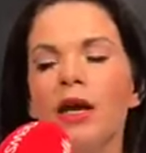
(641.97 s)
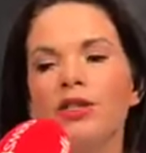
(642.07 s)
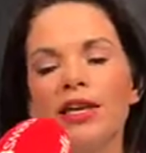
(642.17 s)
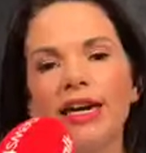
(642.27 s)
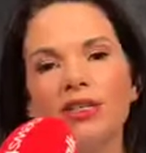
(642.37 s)

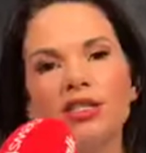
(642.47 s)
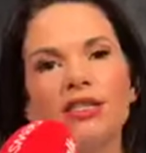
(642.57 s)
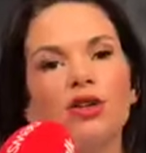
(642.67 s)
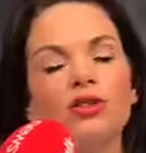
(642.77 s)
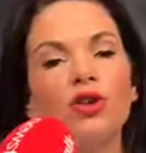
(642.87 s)
So HS
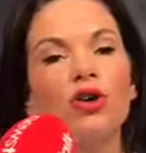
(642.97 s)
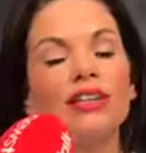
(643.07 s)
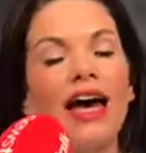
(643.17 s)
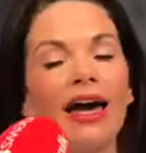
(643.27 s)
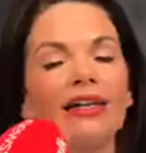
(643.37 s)
is also called
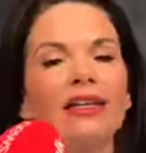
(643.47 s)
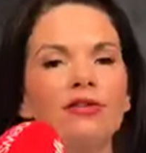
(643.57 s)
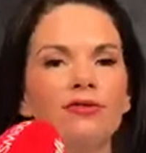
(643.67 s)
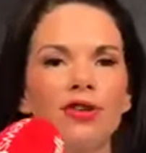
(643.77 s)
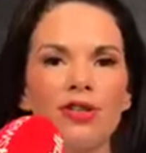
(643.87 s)
acne
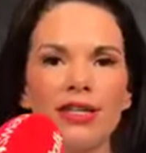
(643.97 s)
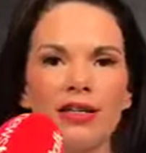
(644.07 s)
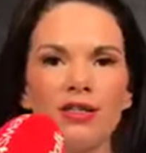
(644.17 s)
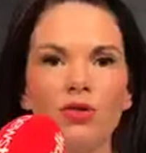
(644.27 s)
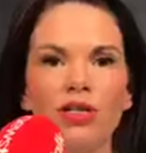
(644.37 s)
inversa,
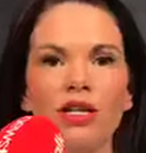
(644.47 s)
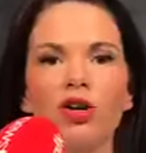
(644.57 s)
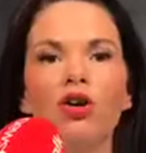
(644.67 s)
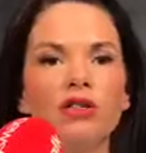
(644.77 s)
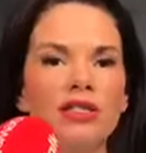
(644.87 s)
so it's a
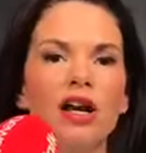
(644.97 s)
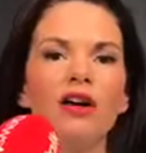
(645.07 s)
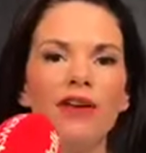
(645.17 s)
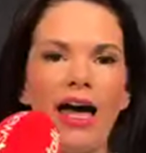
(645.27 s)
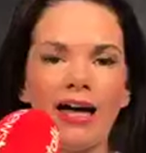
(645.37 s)
cousin
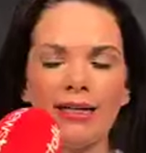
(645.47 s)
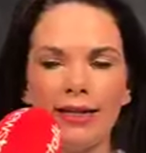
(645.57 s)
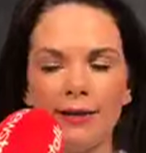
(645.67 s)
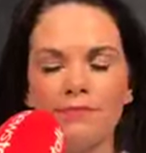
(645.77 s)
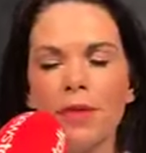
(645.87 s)
of
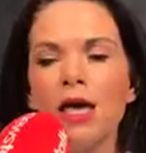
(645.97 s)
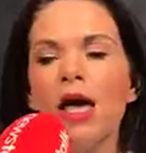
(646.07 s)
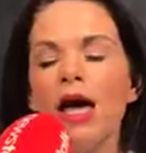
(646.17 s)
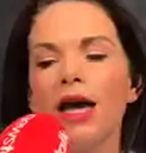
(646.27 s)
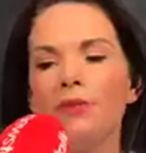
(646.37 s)
acne.
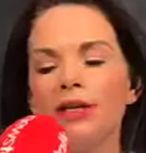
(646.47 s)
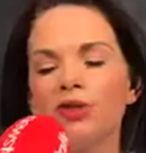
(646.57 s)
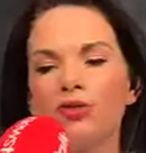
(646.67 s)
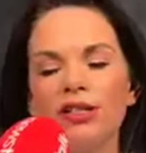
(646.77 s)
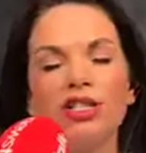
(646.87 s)
It's
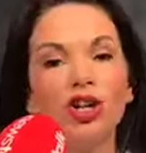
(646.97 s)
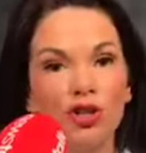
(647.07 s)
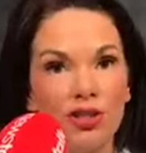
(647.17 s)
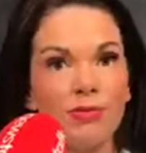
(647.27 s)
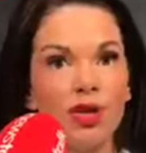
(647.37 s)
graded
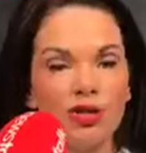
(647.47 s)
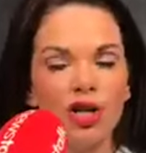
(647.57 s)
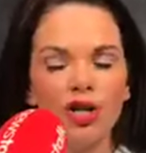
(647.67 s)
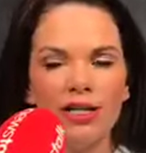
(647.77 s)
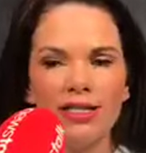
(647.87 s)
in something called
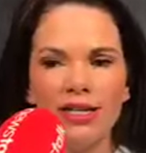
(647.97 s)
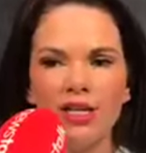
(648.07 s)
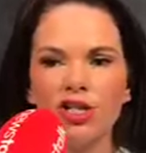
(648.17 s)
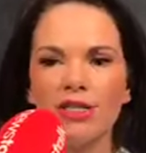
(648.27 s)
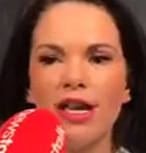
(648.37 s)
Hurley
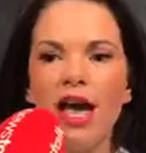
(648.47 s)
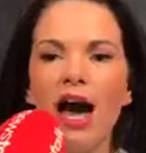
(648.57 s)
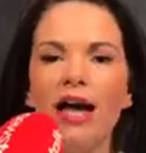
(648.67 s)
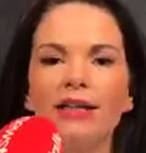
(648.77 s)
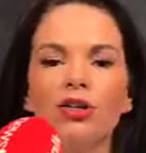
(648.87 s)
stages,
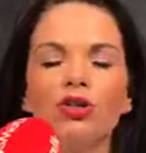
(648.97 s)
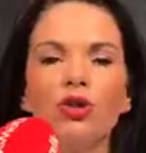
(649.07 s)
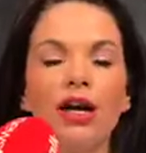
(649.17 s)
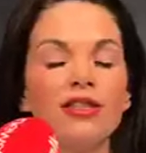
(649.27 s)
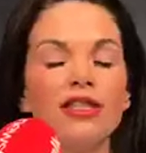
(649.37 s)
and
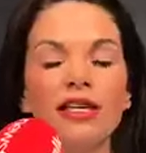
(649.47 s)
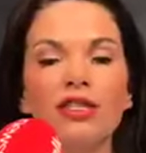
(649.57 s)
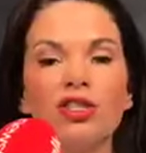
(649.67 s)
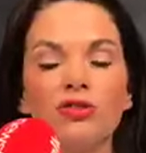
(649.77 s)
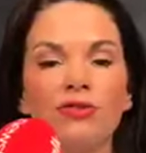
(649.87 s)
it tends
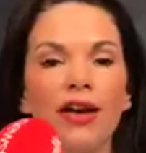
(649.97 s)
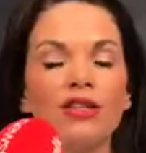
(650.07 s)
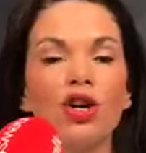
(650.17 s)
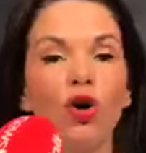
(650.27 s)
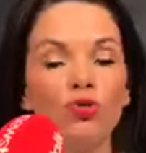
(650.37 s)
to
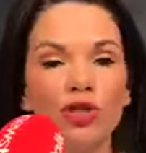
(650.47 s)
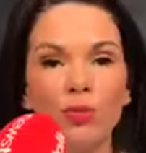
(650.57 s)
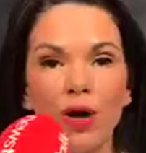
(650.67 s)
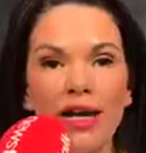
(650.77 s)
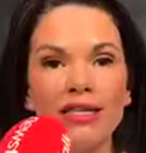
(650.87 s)
affect under the
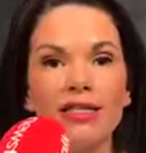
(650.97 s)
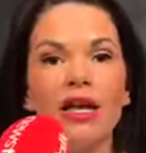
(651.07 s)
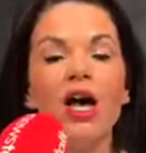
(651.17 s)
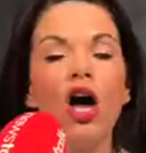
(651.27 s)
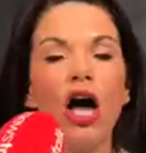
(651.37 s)
breasts,
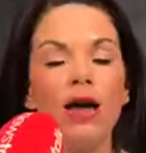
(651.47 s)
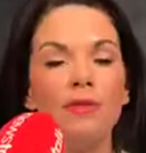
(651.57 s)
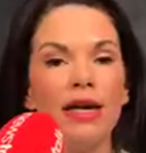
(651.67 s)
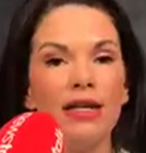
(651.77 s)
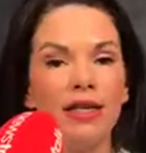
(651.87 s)

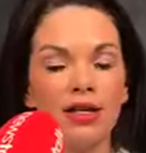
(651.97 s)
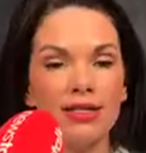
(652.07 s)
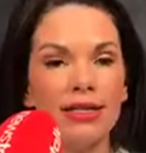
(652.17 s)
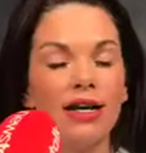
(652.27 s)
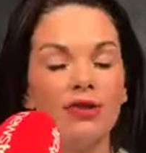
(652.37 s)
in the
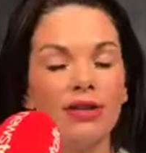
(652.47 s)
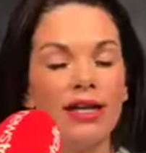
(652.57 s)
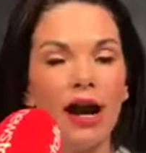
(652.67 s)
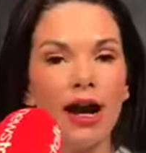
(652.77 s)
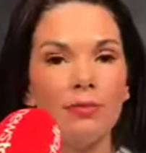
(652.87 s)
axilla or in
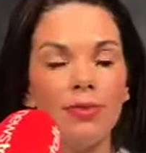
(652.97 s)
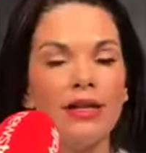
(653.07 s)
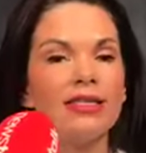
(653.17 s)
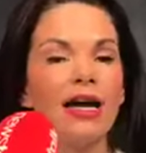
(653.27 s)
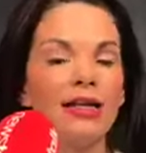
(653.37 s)
the
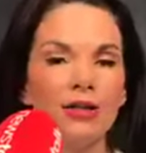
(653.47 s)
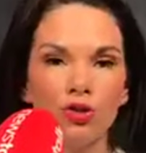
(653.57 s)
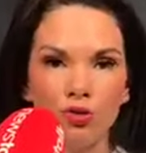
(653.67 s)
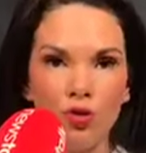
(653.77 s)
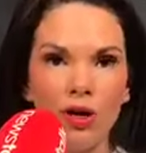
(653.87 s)
armpits, and in the
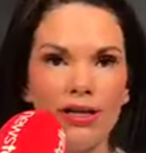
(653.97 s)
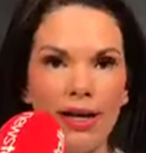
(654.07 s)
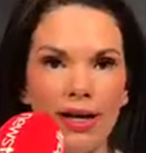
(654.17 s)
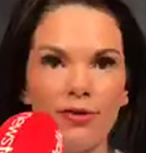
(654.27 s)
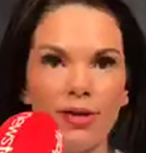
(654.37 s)
groin
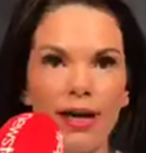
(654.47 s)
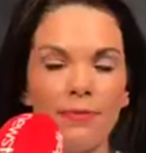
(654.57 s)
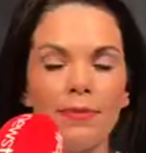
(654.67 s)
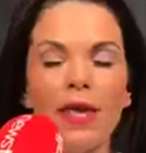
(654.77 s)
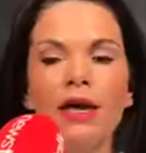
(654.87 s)

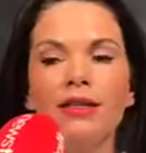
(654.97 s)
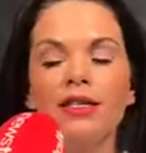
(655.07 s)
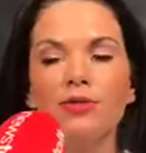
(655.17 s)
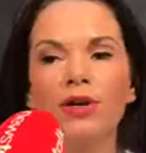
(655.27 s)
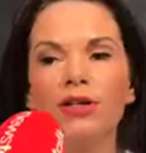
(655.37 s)
area.
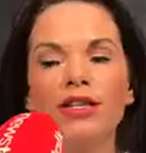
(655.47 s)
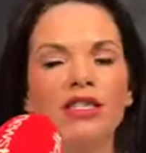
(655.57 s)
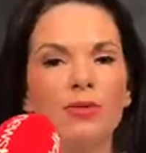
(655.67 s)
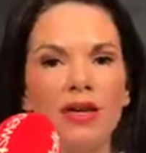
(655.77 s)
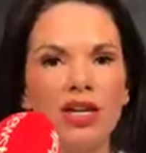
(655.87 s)
These are where these
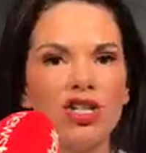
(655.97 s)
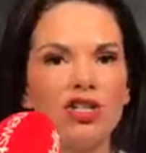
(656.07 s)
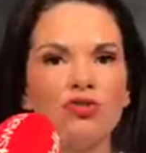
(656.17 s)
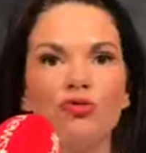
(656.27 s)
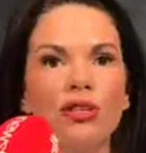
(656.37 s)
sebaceous
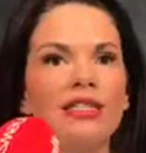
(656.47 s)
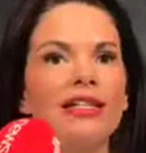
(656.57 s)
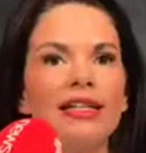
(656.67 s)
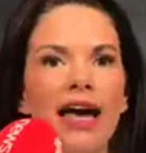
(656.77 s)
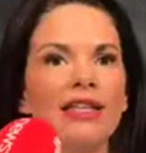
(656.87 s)
or greasy
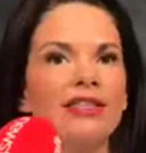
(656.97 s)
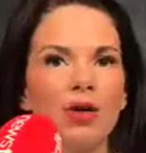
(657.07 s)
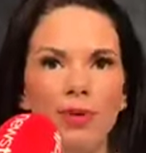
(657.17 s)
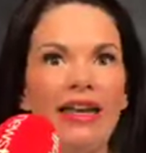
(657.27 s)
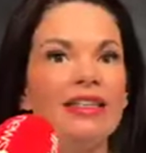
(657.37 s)
glands are
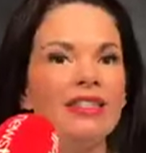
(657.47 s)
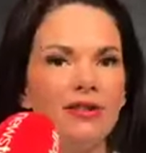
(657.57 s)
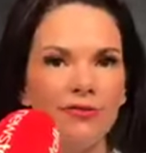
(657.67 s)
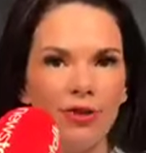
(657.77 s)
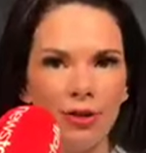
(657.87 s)

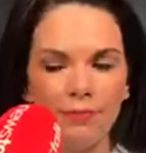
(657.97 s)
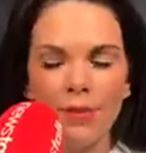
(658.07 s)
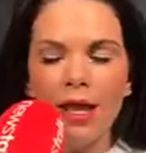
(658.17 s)
plentiful.